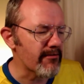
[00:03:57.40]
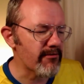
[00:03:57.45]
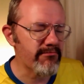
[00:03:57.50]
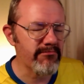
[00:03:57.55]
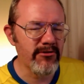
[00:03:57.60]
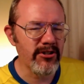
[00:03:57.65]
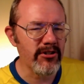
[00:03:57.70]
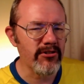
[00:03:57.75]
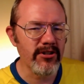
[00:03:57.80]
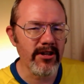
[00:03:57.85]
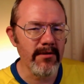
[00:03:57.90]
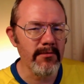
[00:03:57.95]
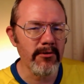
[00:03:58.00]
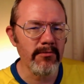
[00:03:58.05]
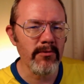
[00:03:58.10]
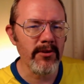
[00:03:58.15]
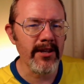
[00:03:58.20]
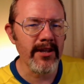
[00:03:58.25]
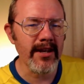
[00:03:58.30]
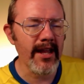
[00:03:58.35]
Just come up
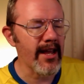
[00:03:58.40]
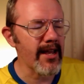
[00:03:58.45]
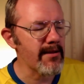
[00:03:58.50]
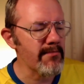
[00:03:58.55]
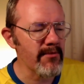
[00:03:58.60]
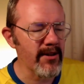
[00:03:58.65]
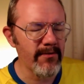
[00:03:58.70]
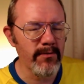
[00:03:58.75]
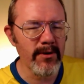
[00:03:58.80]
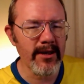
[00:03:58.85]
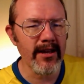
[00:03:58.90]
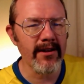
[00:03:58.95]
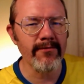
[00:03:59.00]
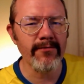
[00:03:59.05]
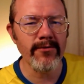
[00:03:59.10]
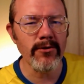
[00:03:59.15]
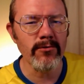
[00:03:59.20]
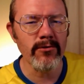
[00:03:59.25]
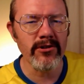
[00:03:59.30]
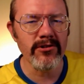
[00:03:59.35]
with a name. If we get a
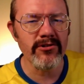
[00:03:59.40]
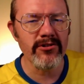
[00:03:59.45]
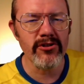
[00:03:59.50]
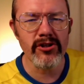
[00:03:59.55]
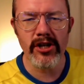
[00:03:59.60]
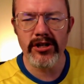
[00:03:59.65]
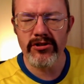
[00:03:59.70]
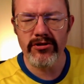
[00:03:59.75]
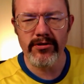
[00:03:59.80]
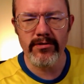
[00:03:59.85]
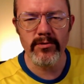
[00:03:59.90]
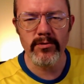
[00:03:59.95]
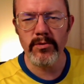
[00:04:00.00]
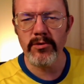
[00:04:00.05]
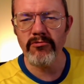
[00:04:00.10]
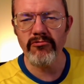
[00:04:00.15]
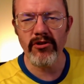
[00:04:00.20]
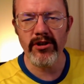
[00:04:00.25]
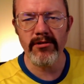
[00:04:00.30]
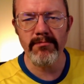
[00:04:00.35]
few good suggestions,
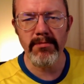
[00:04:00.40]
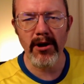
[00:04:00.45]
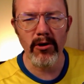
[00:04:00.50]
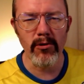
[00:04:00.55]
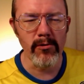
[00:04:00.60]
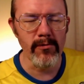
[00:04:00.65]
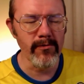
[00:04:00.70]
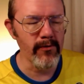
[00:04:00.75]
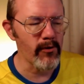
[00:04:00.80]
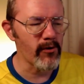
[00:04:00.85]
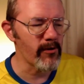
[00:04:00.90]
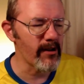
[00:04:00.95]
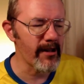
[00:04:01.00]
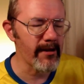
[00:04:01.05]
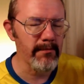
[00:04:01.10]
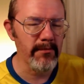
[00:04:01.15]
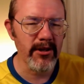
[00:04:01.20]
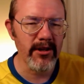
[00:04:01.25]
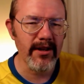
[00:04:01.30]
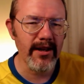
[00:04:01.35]
we'll run a poll for
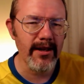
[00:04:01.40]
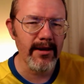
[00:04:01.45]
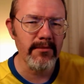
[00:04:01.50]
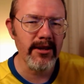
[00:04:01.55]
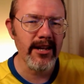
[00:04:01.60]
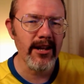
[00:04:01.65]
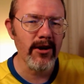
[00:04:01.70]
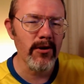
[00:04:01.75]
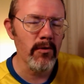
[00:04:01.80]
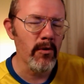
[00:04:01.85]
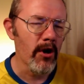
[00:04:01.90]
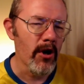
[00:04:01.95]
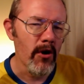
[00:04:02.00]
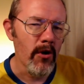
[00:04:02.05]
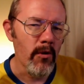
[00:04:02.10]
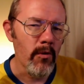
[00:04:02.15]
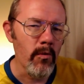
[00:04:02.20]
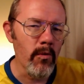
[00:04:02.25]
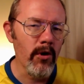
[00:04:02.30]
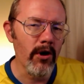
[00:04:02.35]
it, but let me know,
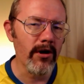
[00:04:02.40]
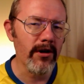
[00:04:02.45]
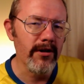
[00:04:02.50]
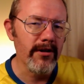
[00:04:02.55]
what